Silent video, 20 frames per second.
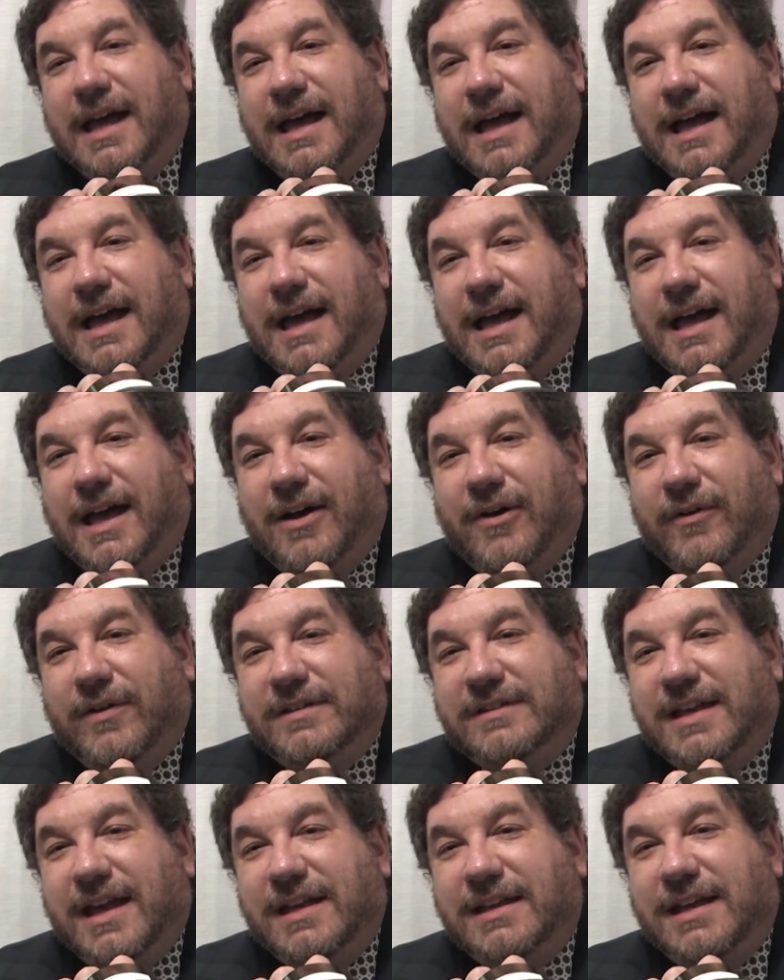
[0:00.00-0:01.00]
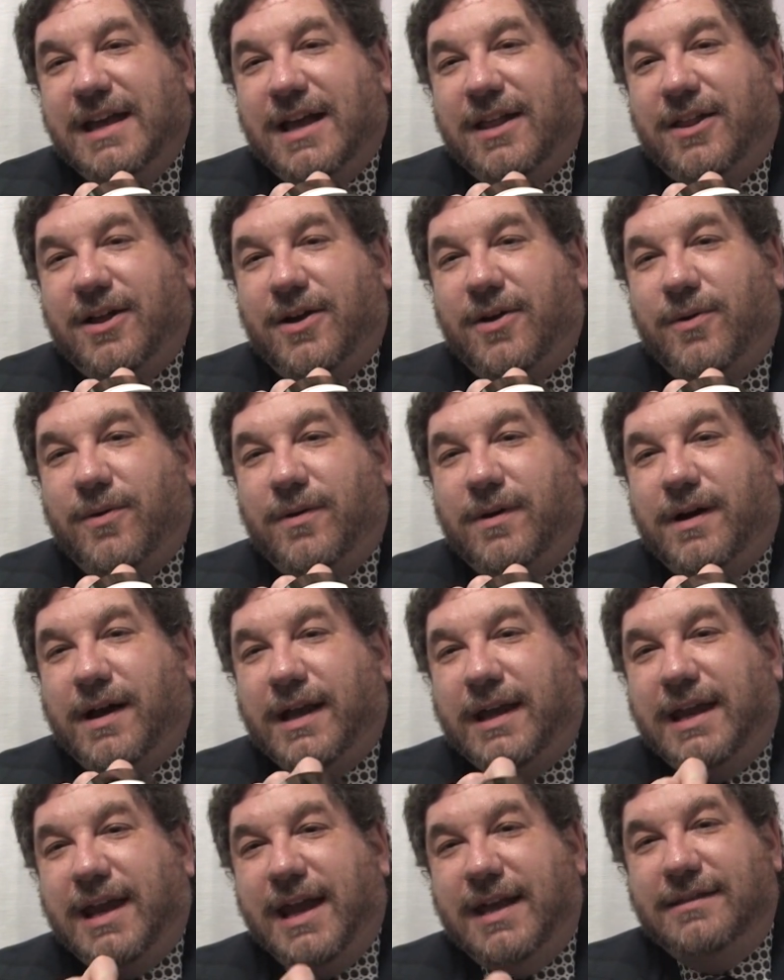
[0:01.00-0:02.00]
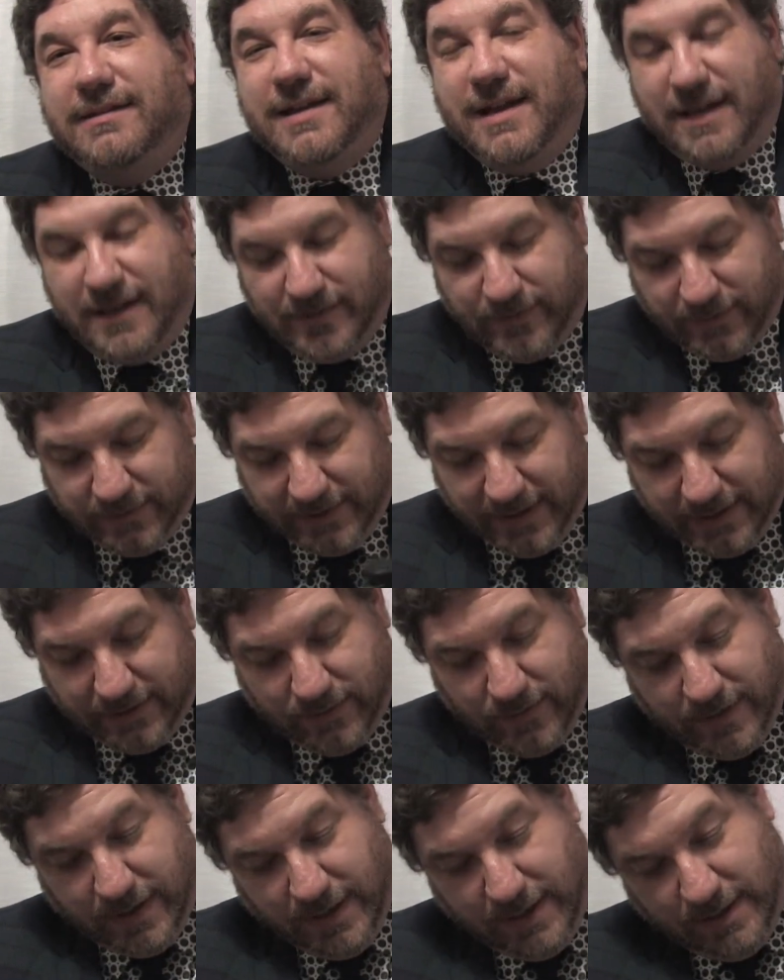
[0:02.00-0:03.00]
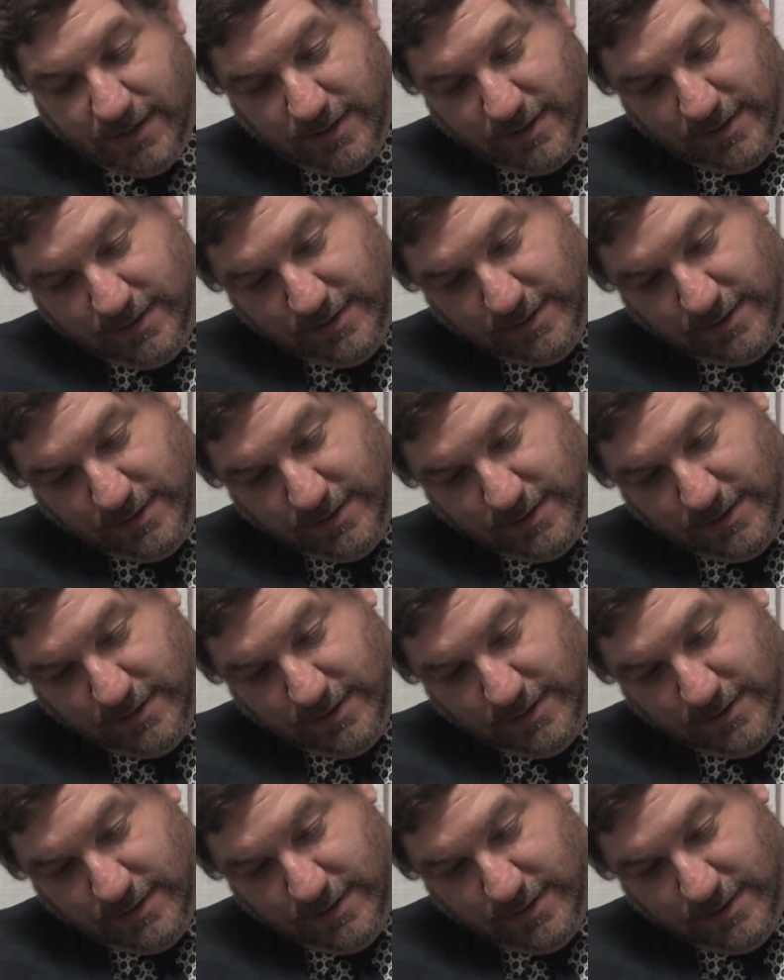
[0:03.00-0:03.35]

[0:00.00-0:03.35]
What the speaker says: Oh, is that yellow? I can't tell, or is that green?